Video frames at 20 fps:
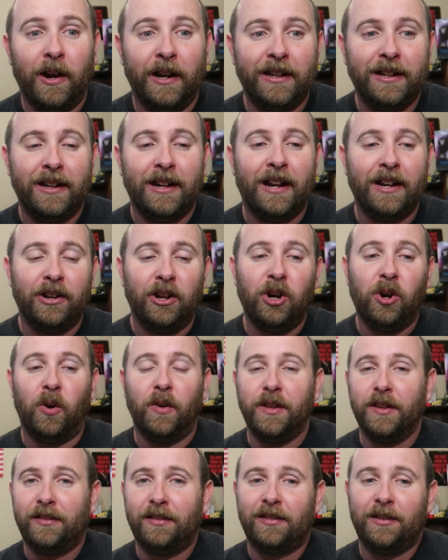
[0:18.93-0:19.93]
And
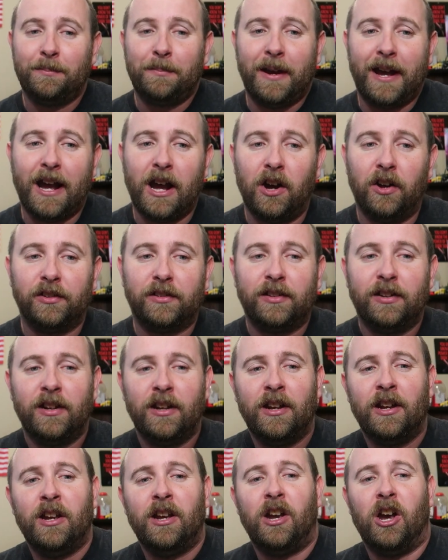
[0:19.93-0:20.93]
this is about
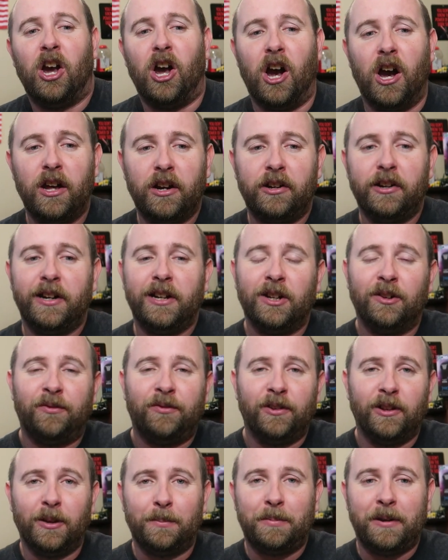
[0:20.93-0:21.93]
honoring the
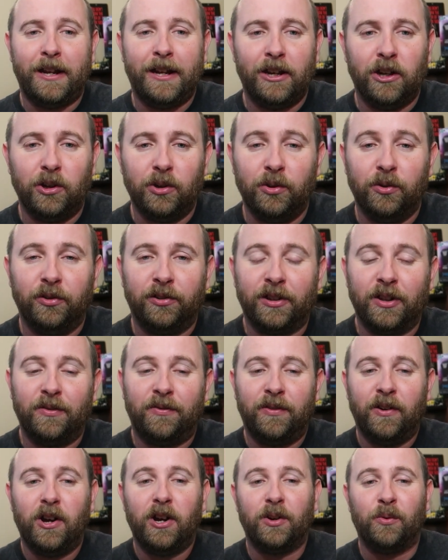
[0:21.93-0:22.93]
Filipinos that
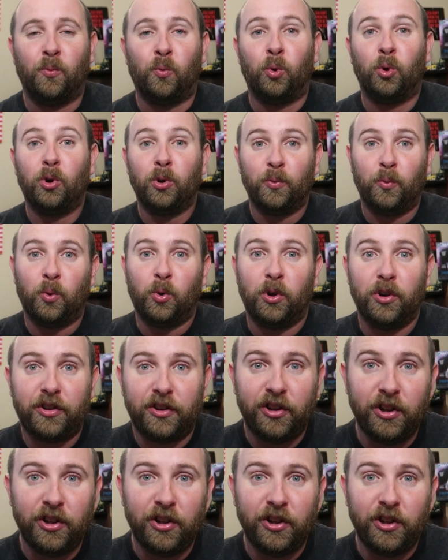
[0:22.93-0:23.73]
fought in World War